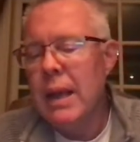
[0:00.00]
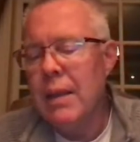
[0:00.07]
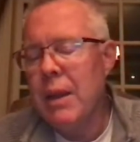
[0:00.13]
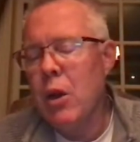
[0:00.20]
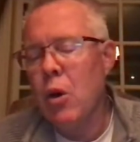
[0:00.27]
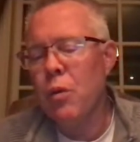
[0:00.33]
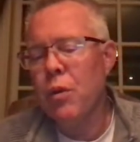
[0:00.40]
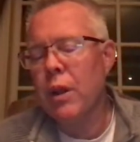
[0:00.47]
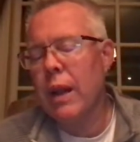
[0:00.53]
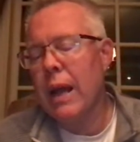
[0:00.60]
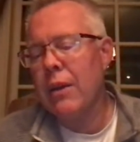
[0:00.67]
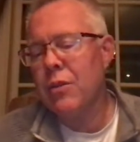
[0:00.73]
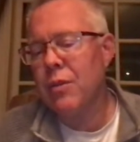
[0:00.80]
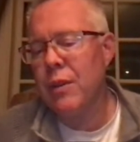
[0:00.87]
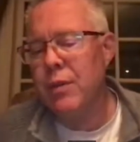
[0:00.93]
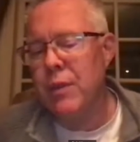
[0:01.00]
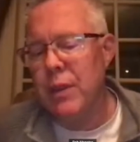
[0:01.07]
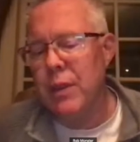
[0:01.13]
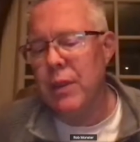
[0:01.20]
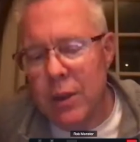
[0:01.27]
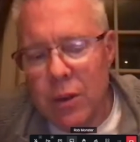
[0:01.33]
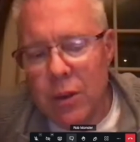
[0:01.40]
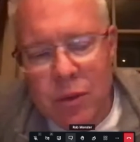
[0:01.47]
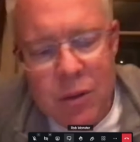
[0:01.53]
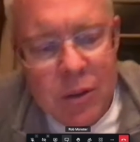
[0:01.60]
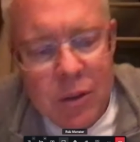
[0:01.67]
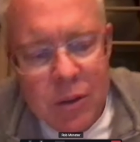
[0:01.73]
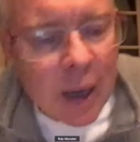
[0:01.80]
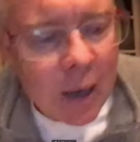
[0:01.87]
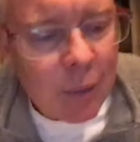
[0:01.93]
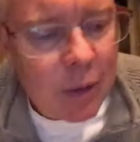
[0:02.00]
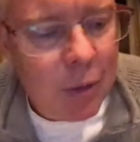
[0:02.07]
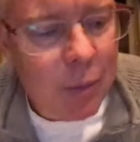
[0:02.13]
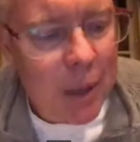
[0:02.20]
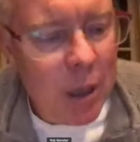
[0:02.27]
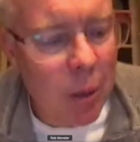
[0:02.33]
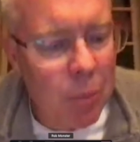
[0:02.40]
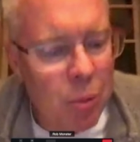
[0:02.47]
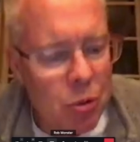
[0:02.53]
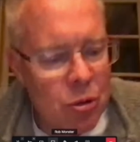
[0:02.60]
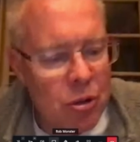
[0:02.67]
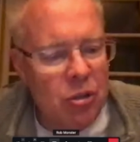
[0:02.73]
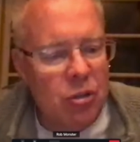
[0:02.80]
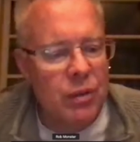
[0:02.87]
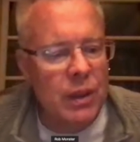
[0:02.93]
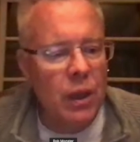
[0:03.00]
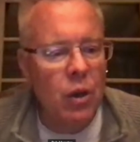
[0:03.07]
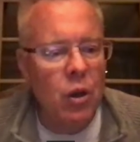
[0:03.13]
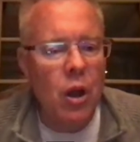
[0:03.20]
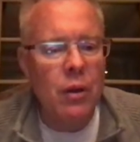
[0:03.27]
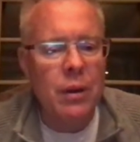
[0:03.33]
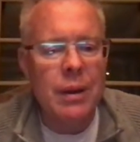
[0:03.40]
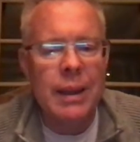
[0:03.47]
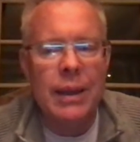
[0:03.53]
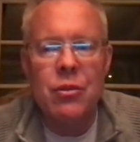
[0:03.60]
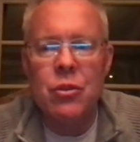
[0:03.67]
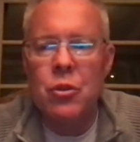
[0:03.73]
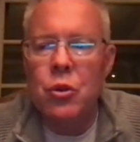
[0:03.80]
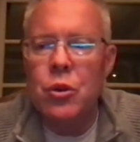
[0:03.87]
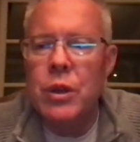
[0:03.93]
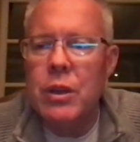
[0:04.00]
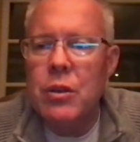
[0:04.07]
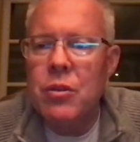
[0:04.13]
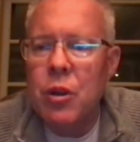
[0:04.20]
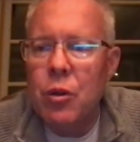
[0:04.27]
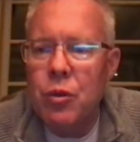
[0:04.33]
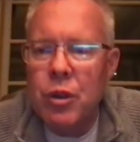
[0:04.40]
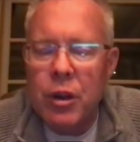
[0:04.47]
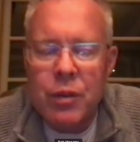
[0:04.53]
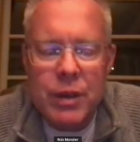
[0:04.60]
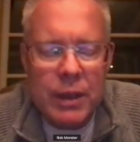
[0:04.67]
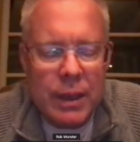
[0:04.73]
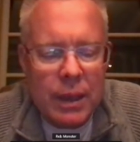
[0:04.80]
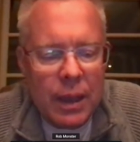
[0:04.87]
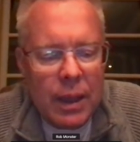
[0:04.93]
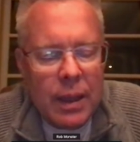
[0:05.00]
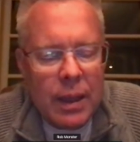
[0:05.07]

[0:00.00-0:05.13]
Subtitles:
And then over the last 50 years, we've become progressively a lot less good at self-governing,